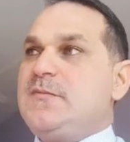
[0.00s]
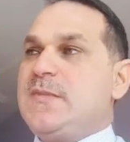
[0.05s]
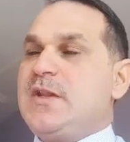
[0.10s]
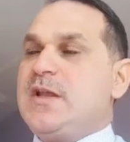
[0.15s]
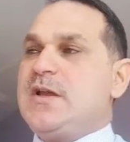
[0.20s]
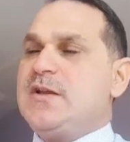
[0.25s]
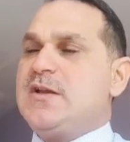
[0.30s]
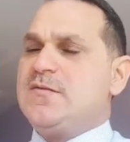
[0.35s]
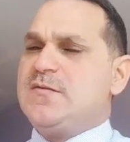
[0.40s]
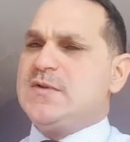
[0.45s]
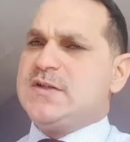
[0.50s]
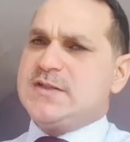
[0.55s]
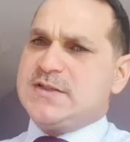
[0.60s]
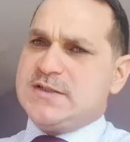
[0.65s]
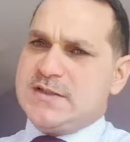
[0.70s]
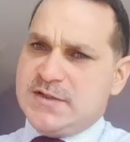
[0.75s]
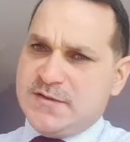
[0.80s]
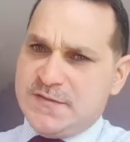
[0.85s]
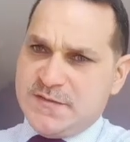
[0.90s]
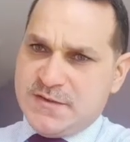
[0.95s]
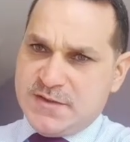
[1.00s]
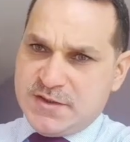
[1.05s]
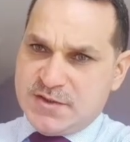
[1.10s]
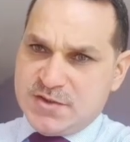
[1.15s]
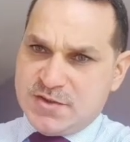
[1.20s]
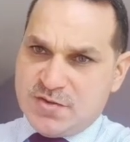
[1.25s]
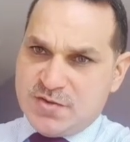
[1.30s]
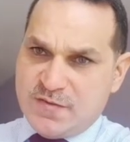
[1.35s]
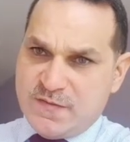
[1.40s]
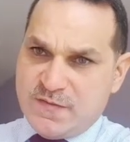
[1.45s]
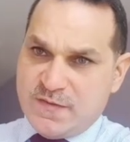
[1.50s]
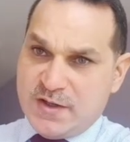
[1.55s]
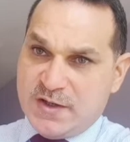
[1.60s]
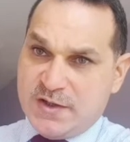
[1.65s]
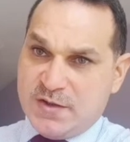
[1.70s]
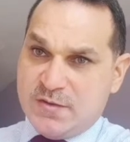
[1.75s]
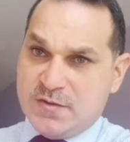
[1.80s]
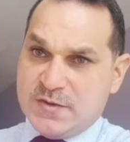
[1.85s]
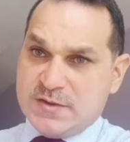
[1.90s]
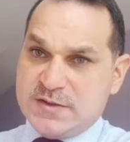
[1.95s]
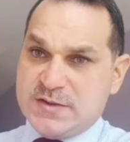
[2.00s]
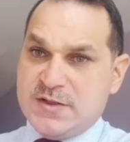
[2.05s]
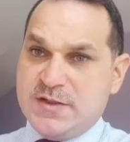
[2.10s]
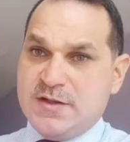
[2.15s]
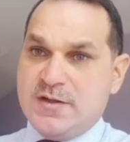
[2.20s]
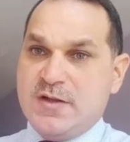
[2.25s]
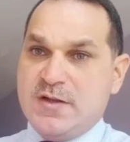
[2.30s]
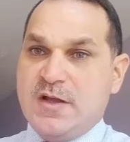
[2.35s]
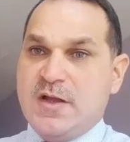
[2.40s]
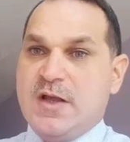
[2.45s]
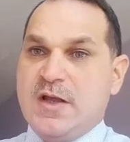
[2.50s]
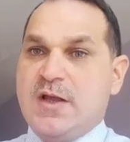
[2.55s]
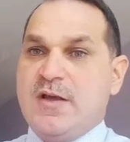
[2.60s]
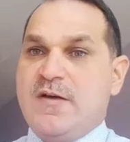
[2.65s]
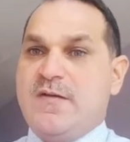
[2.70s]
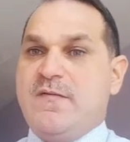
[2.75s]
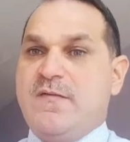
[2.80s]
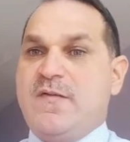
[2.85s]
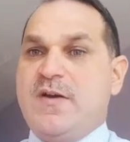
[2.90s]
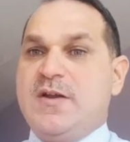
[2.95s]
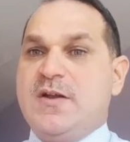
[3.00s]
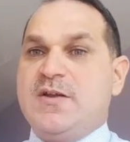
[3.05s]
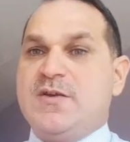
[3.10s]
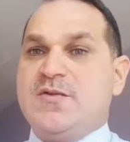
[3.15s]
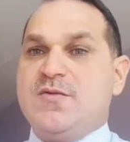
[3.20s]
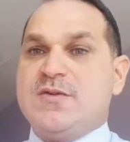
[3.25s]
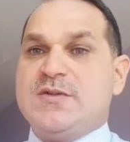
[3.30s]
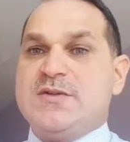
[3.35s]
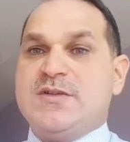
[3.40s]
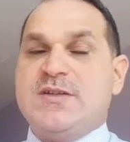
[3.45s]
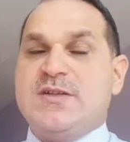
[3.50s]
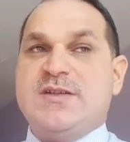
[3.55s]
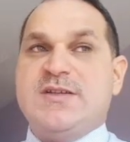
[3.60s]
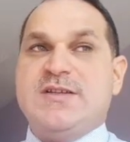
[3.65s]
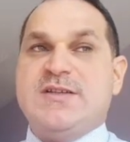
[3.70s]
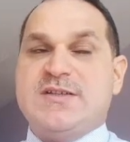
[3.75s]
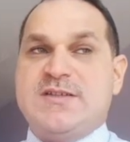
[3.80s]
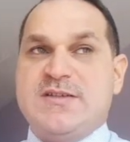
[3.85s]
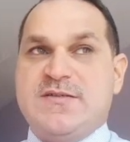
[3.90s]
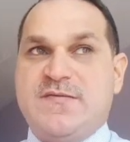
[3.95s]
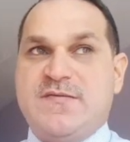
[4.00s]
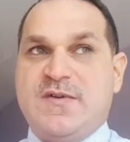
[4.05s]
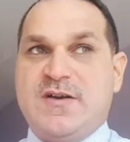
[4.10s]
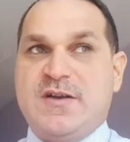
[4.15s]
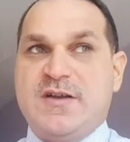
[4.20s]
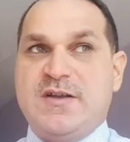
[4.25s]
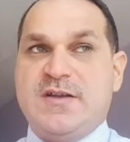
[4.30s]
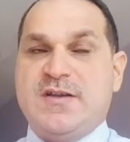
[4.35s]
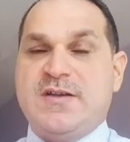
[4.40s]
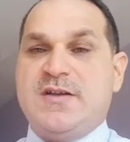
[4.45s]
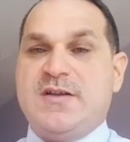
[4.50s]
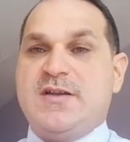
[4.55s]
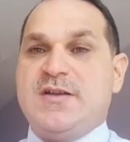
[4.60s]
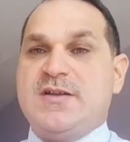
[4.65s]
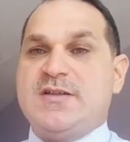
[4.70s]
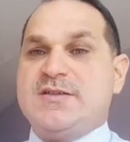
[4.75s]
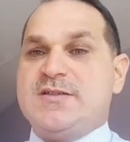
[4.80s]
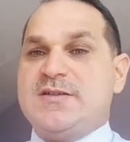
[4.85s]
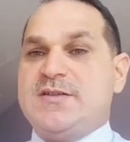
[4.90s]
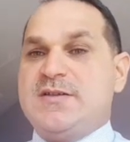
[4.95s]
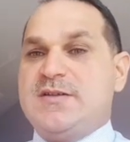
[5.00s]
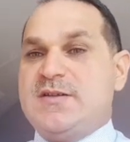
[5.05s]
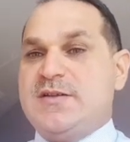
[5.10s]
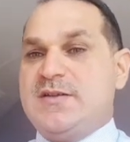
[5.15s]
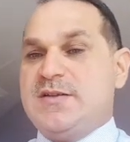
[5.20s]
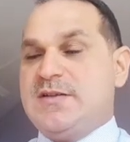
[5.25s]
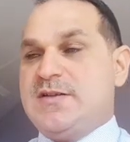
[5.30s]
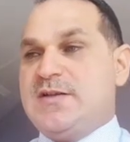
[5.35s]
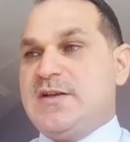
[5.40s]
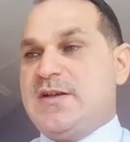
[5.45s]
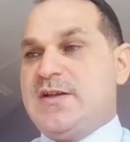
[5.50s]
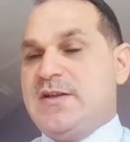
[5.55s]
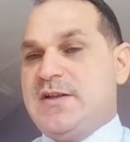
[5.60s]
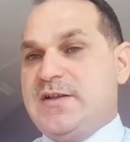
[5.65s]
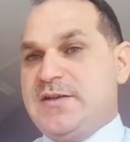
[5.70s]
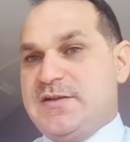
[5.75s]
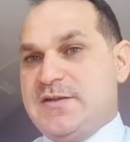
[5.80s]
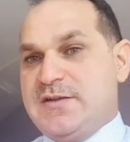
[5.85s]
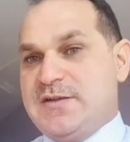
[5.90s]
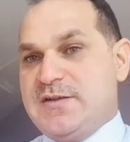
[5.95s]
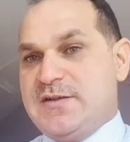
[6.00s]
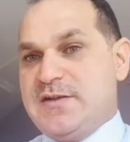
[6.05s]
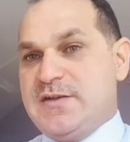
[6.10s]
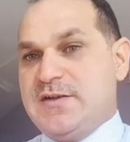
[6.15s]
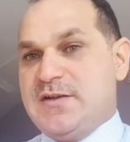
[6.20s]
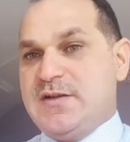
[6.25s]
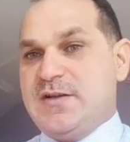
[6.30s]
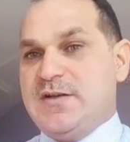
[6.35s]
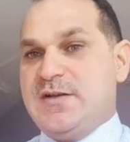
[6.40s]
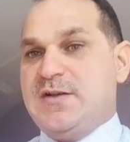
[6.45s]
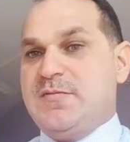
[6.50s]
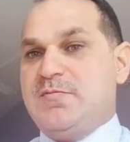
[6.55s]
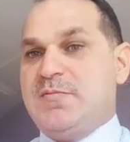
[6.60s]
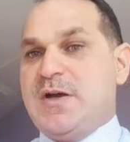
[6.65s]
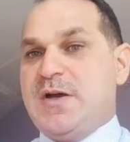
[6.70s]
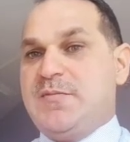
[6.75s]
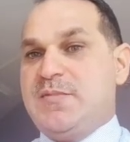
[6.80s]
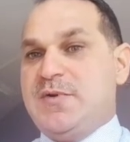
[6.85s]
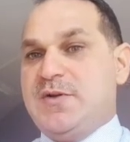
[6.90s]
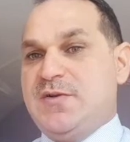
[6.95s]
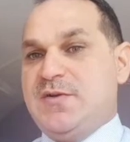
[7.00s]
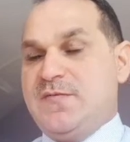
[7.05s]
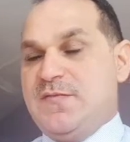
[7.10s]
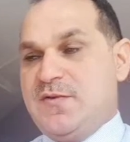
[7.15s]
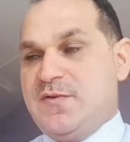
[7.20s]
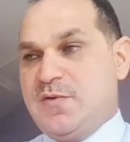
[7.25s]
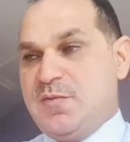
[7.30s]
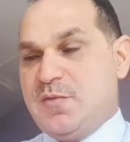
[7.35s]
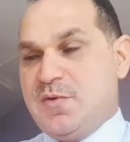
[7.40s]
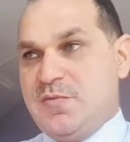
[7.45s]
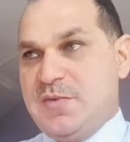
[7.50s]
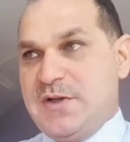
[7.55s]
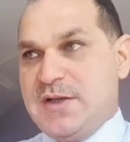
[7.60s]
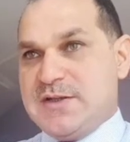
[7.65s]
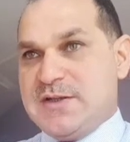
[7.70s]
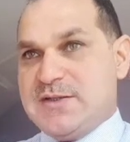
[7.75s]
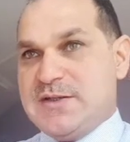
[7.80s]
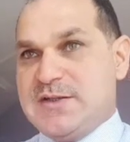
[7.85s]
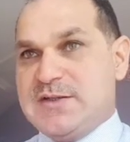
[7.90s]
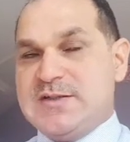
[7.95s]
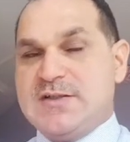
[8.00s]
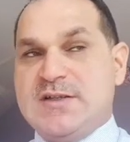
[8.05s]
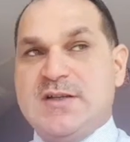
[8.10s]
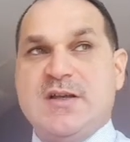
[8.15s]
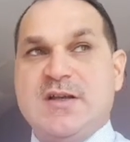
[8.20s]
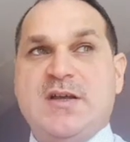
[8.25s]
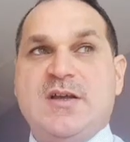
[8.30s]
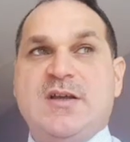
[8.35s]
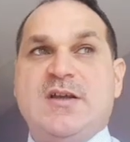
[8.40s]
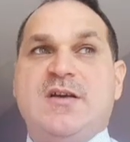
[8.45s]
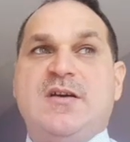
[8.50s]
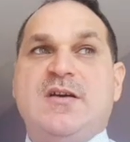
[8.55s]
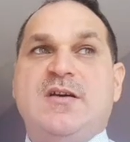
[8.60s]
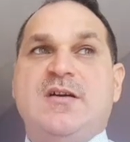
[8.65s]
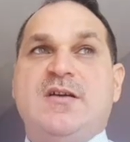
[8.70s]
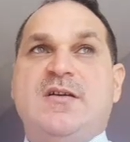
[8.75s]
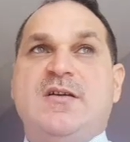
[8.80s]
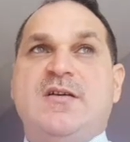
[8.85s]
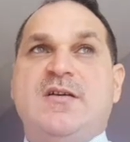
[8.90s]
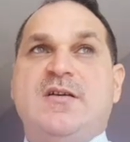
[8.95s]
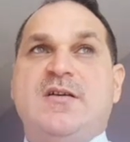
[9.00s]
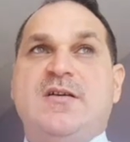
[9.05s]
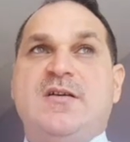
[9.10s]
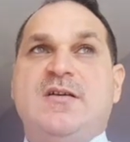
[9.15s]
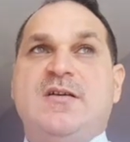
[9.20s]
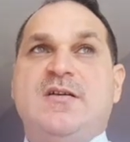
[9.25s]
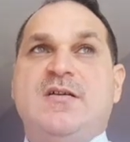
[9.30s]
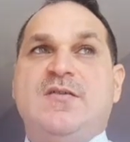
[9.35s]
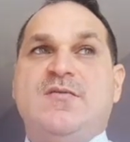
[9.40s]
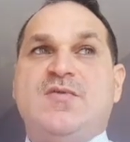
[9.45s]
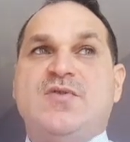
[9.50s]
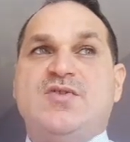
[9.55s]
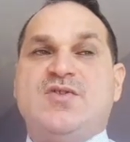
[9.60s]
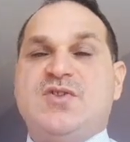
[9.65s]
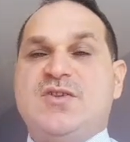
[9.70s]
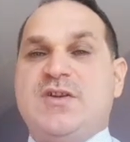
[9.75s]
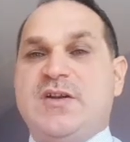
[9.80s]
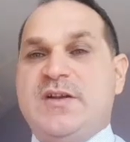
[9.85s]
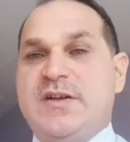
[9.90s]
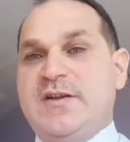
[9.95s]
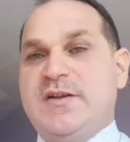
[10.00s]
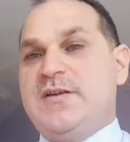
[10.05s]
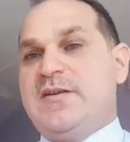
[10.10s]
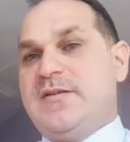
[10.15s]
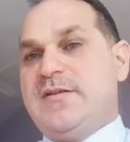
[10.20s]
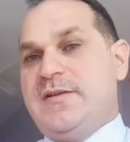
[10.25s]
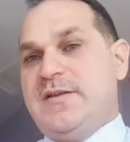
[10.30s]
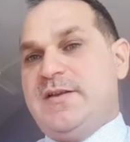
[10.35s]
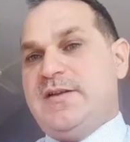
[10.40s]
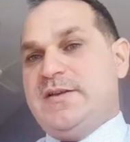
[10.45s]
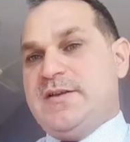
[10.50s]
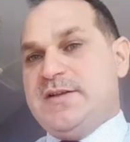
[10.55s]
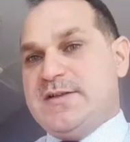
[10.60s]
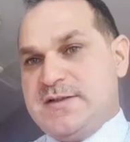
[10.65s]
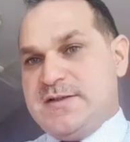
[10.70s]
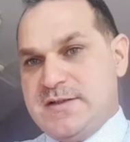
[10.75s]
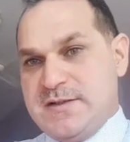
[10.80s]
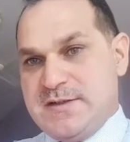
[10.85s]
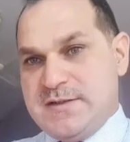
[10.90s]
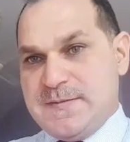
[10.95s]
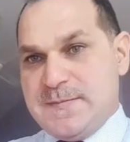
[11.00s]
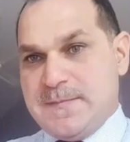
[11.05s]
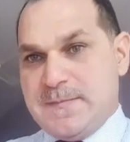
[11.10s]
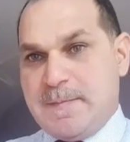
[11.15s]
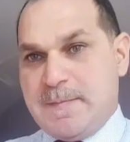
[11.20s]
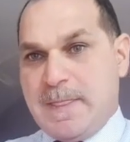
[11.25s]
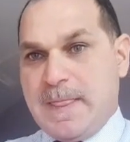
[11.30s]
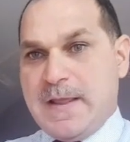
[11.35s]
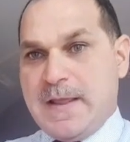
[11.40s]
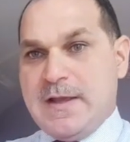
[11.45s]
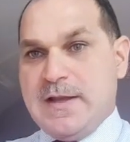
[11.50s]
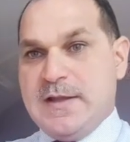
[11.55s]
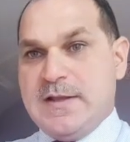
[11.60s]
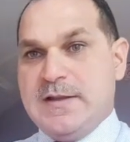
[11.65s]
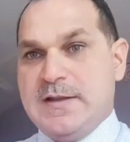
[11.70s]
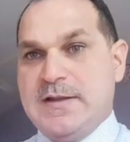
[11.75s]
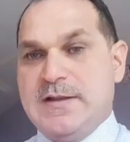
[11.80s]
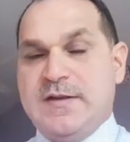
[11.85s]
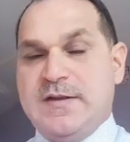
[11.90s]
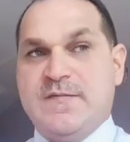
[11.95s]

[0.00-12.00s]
And what is the definition of varicocele? Varicocele is defined as the dilated papilliform plexus which drain the testes. And the